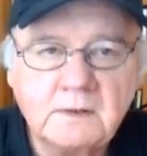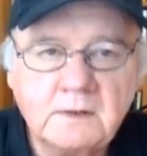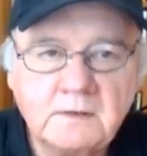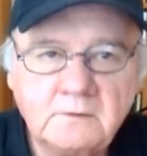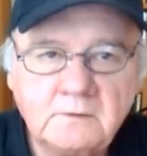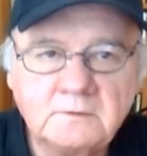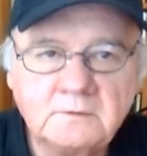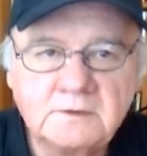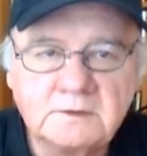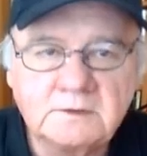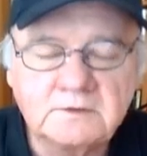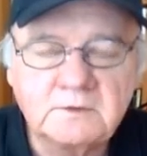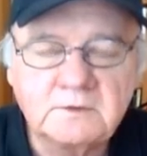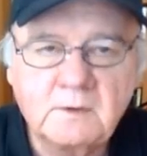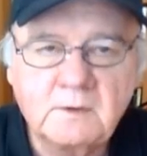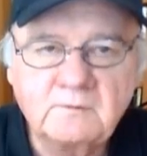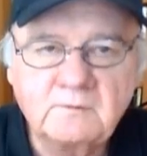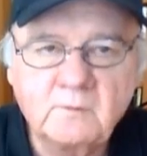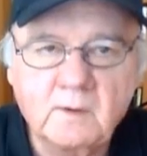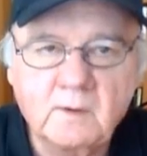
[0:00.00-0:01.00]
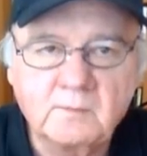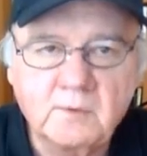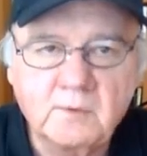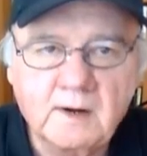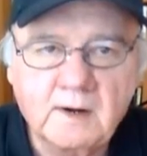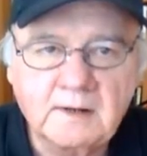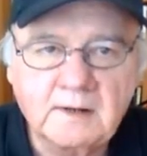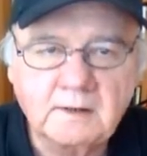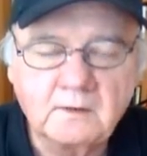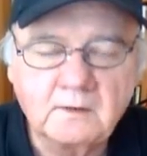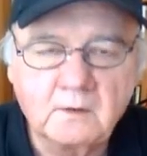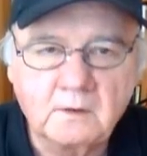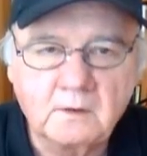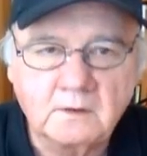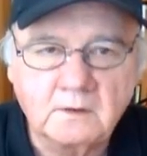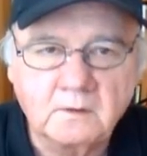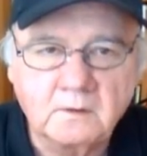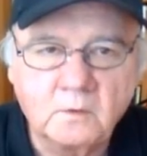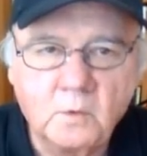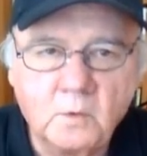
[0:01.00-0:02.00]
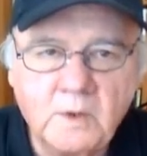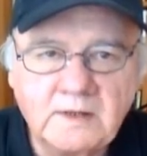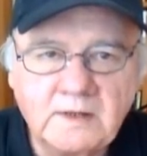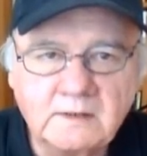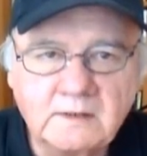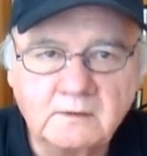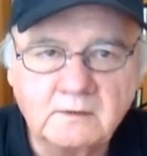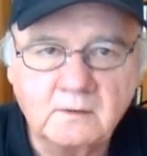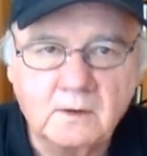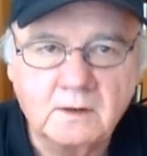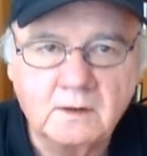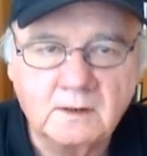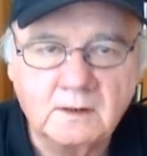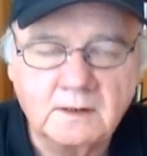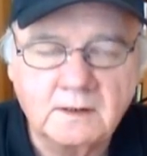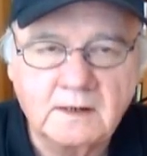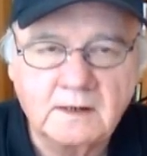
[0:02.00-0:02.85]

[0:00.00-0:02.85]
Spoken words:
Using a software product called Quick Dog,